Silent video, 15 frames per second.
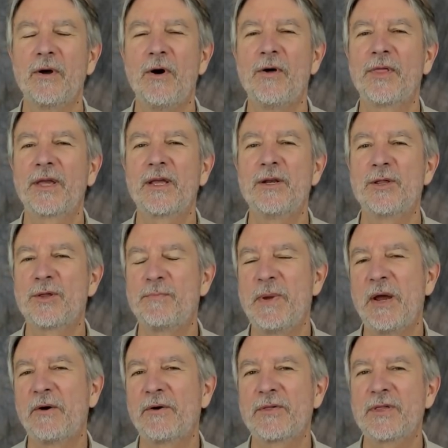all the
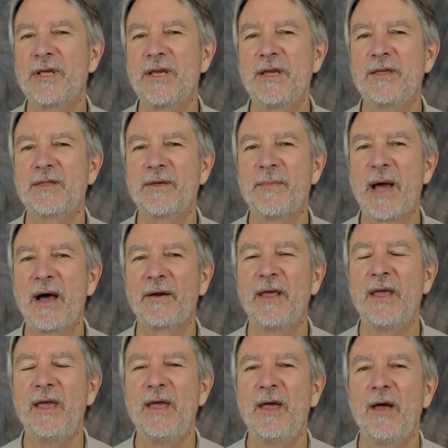conspiracies about
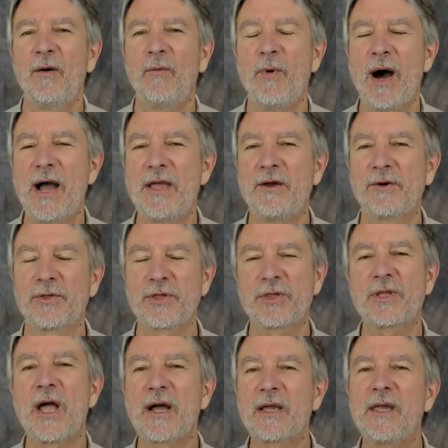why you're
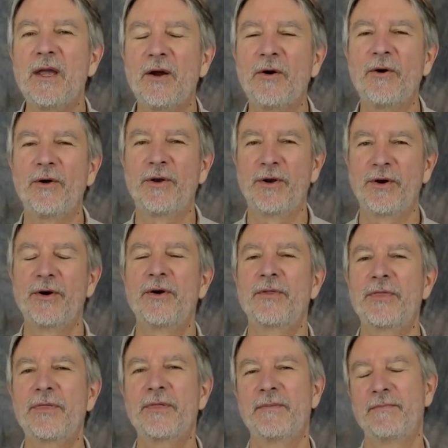stuck here on
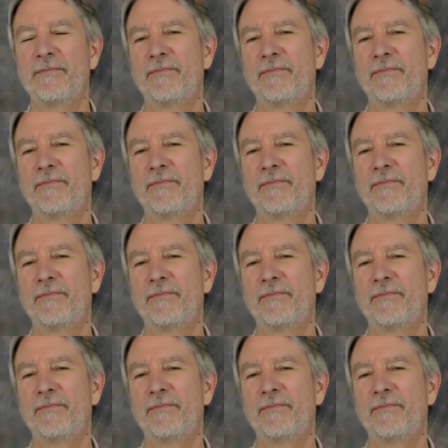Earth.